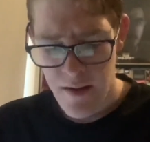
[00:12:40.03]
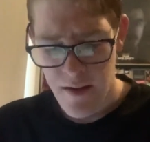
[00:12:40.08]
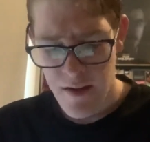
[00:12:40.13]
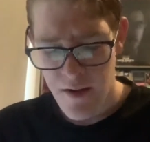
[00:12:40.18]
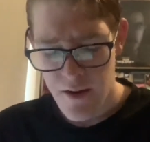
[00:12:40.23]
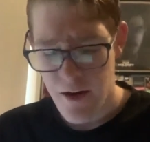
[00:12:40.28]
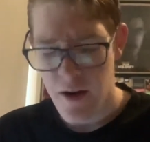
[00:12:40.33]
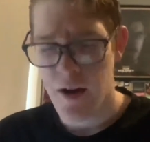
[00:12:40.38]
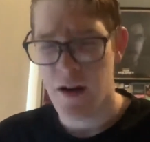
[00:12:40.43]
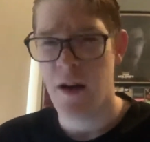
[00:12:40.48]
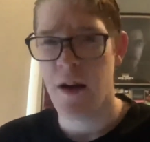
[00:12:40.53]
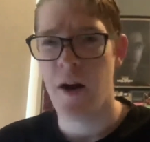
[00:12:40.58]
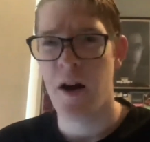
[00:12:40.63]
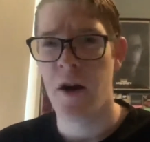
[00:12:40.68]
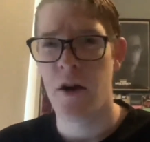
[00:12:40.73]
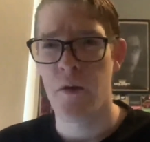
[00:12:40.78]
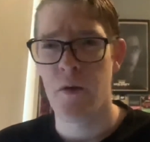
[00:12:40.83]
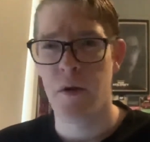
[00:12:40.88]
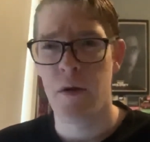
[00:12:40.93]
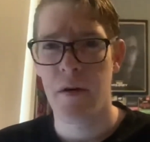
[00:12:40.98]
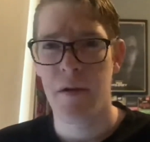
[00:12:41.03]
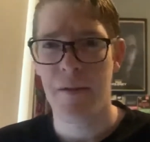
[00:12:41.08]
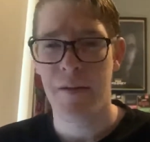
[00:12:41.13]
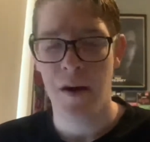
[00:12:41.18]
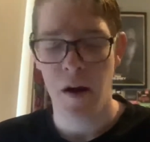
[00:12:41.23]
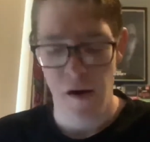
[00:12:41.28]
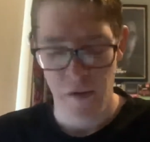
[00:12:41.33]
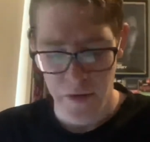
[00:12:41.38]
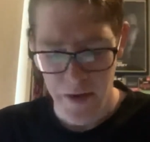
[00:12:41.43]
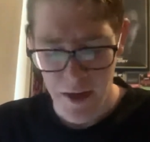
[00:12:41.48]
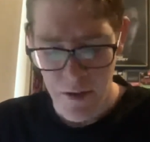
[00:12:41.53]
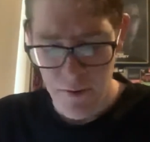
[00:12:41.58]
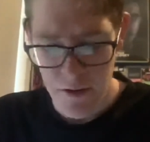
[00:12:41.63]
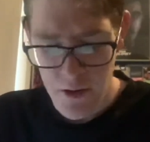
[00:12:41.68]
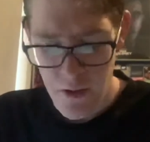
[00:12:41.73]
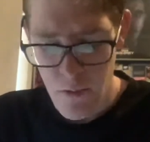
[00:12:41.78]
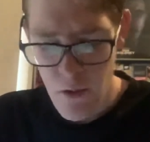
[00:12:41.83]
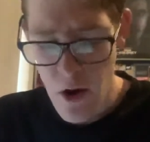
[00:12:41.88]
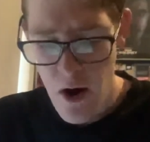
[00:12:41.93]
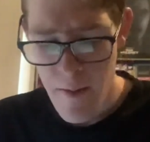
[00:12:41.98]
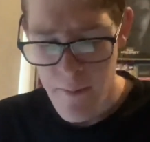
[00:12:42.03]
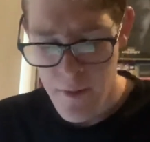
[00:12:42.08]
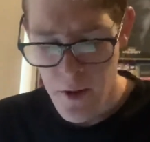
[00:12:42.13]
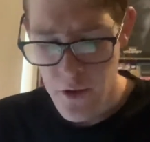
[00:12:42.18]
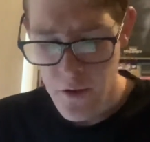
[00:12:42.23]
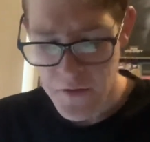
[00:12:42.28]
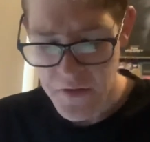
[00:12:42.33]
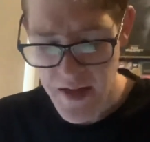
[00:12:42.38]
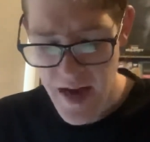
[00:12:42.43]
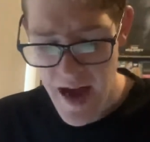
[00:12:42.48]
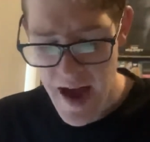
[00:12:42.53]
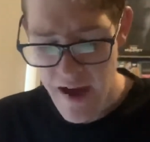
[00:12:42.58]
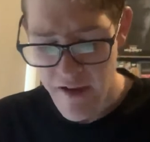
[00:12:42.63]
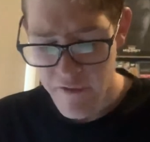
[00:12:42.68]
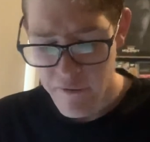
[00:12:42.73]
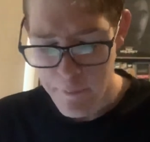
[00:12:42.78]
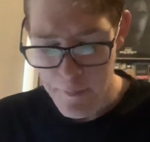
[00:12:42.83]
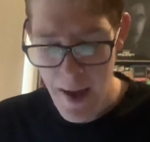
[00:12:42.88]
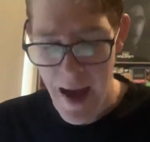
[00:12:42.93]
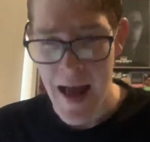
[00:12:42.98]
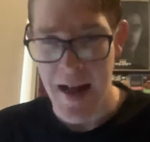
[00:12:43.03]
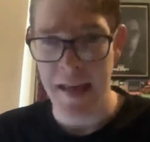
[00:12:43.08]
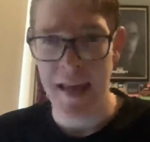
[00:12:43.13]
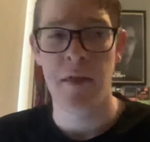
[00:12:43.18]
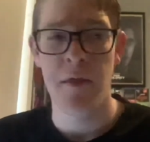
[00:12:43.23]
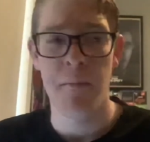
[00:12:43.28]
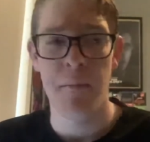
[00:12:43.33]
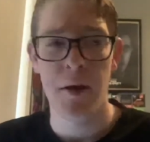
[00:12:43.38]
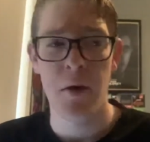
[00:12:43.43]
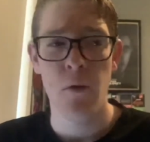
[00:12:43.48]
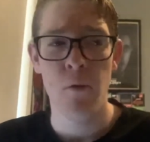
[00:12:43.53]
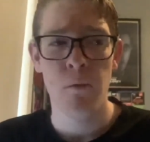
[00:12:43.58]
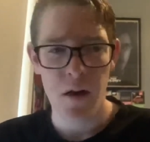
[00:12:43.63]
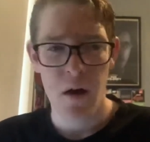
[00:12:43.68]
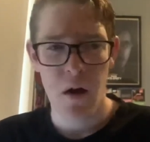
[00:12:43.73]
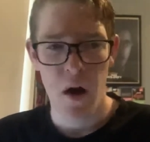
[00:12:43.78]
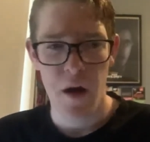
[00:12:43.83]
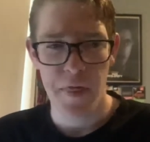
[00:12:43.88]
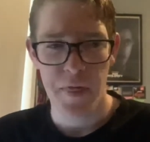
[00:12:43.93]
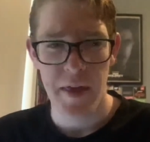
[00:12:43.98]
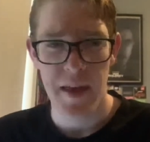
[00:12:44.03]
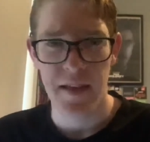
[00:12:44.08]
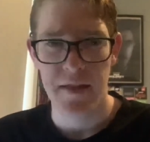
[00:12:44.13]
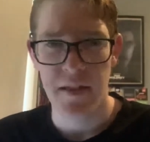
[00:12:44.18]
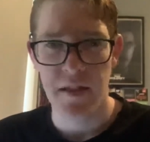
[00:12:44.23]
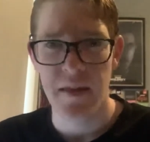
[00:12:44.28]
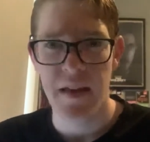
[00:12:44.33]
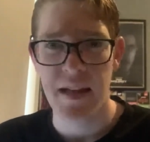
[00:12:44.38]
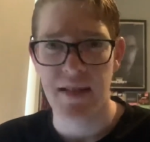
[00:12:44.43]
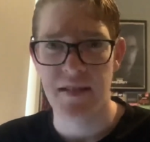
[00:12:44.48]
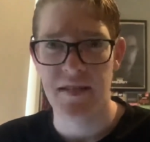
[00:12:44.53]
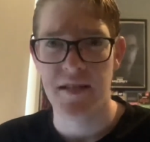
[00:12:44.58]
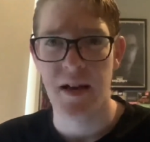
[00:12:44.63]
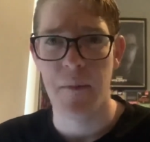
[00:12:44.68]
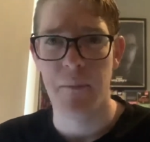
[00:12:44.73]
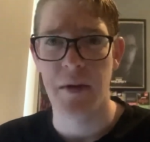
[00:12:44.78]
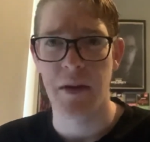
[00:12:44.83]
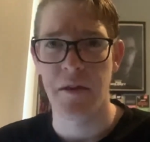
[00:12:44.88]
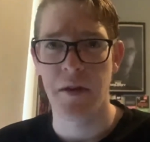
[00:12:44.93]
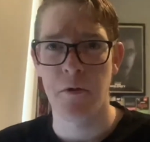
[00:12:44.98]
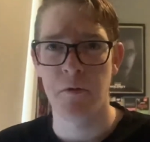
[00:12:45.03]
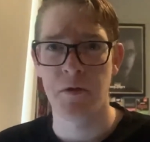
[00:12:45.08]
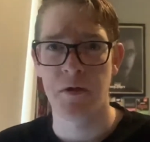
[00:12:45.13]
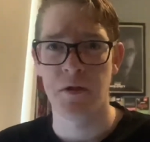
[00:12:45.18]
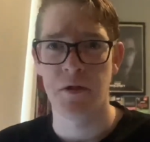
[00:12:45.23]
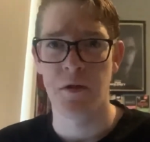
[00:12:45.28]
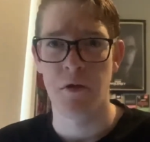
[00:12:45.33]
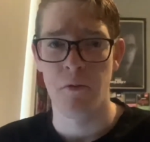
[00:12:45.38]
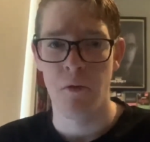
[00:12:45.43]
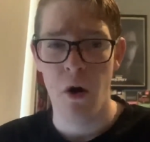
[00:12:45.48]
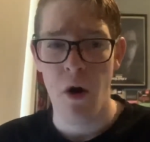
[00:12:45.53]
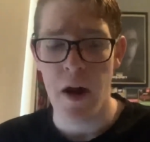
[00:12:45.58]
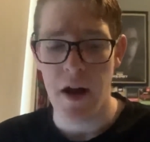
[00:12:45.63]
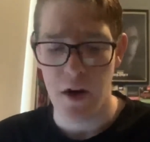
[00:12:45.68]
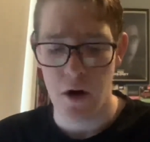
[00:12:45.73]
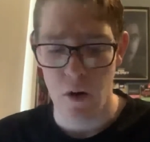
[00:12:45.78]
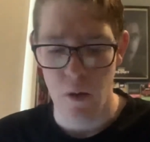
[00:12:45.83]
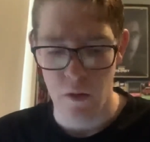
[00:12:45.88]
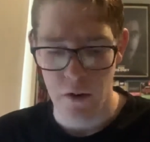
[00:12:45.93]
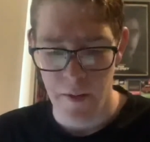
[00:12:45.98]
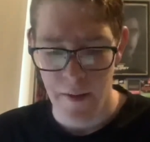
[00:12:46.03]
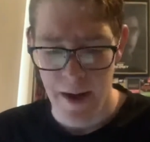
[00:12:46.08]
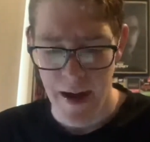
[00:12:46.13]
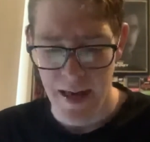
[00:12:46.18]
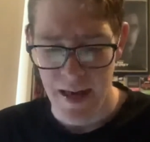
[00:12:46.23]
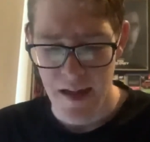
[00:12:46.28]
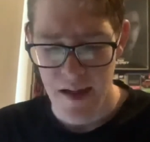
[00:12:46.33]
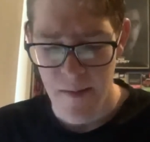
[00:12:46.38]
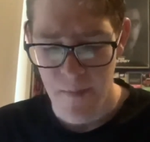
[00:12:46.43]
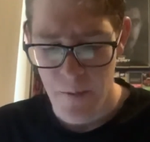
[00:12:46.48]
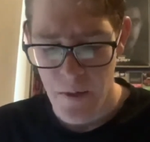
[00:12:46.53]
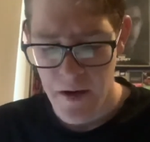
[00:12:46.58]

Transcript: I don't know. I think it was the right move to have Paddy in the middle. I think that that's something that was the right call to make.